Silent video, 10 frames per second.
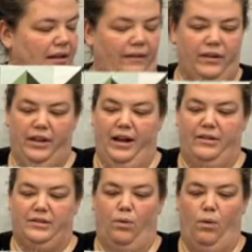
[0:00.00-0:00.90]
Everything
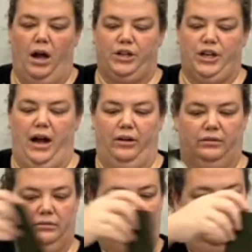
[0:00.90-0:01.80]
else will wash out.